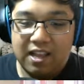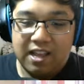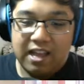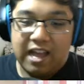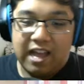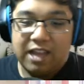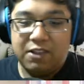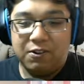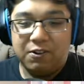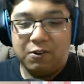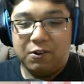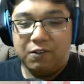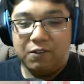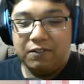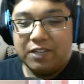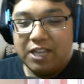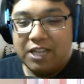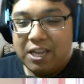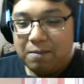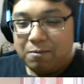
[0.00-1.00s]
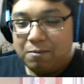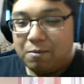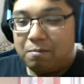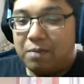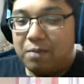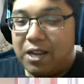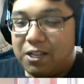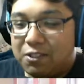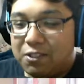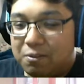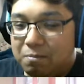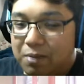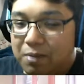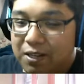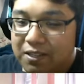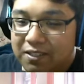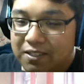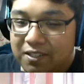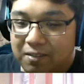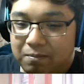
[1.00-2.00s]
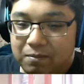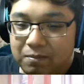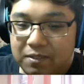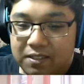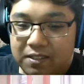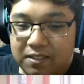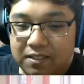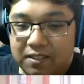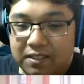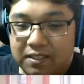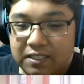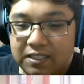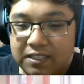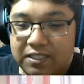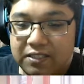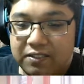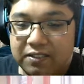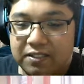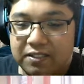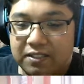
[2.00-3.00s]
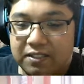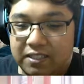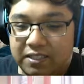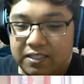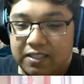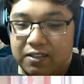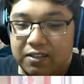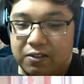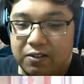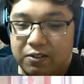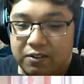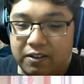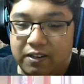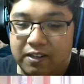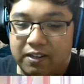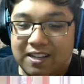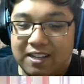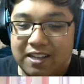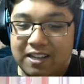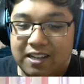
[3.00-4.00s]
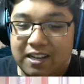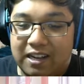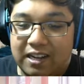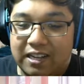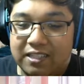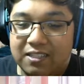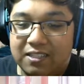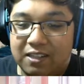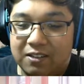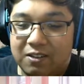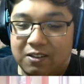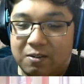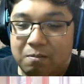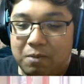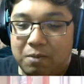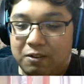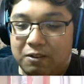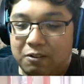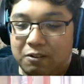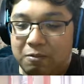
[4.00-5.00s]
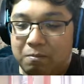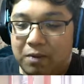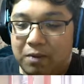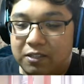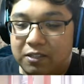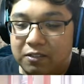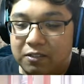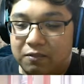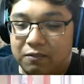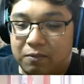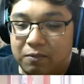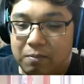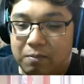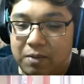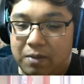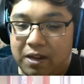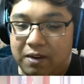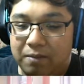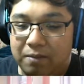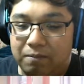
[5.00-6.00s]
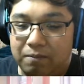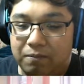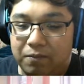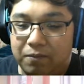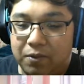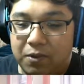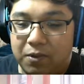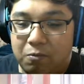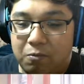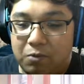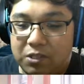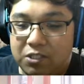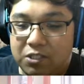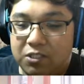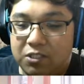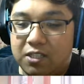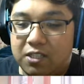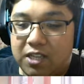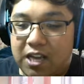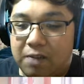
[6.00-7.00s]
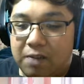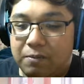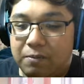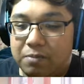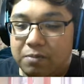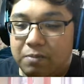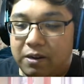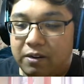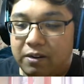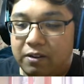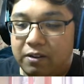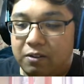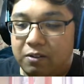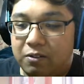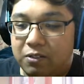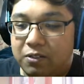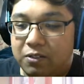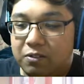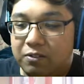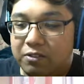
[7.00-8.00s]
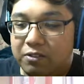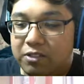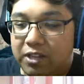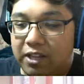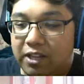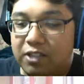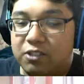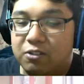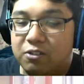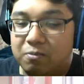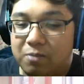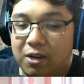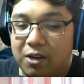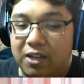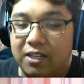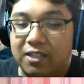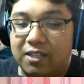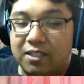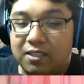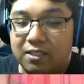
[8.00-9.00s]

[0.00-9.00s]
And you don't even keep your blazer buttoned up. Seriously, Sayori. I start to button her blazer from the bottom. Once you see how much better it looks, you'll change your mind.